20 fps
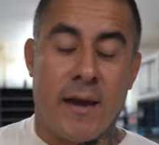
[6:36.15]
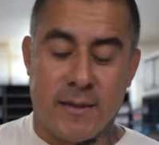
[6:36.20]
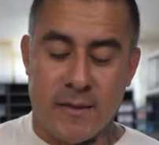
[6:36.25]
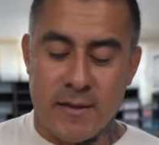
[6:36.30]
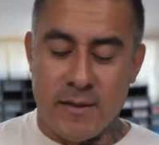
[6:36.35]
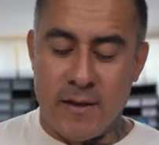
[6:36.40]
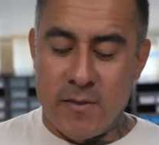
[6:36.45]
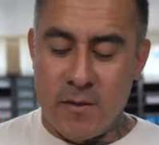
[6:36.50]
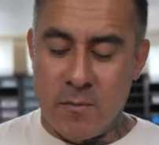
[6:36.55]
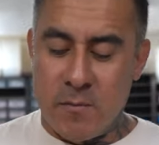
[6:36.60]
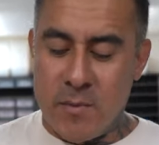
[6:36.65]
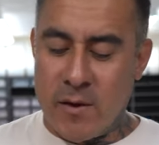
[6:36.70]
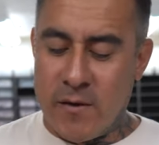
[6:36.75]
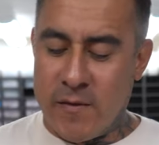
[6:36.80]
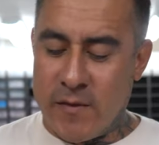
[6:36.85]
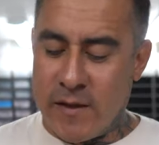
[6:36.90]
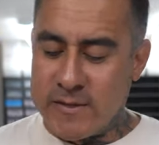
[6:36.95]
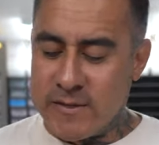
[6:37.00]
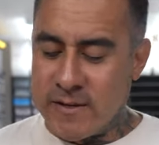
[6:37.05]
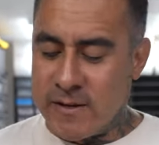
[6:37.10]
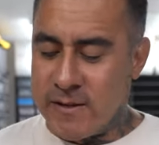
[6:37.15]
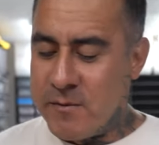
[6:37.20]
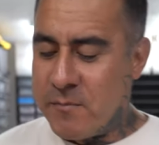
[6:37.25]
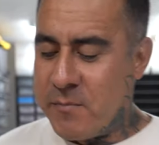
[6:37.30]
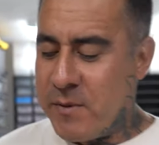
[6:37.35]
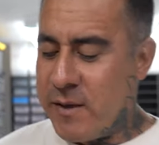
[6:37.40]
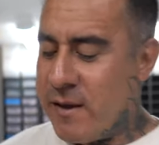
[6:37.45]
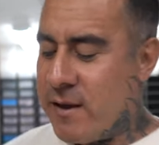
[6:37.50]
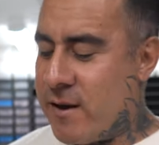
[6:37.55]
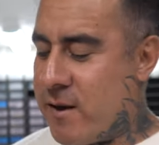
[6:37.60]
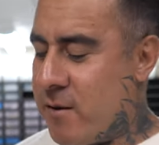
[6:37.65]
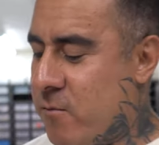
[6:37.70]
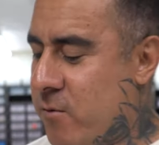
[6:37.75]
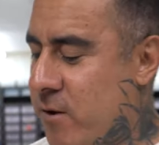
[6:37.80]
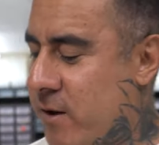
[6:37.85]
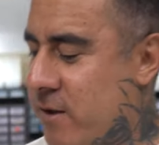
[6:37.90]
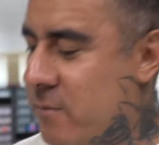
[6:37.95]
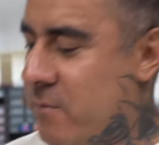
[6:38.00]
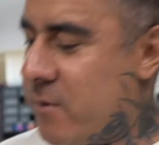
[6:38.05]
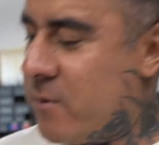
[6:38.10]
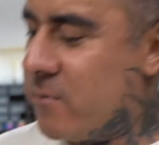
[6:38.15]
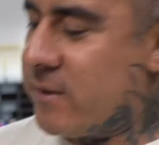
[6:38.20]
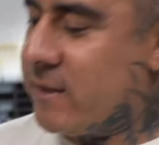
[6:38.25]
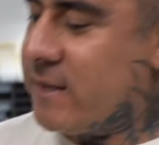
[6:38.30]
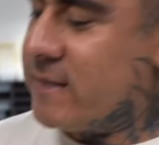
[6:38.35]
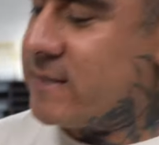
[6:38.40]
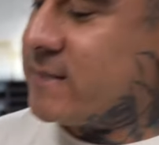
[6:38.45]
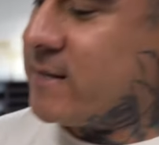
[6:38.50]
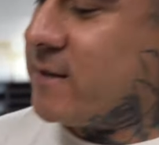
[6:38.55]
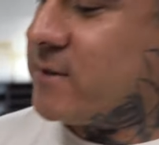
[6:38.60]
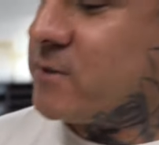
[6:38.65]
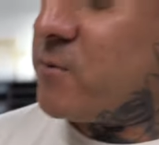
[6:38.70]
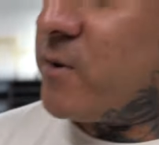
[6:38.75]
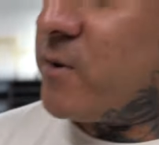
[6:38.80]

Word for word: And another male that's gonna be, um, we're gonna be releasing as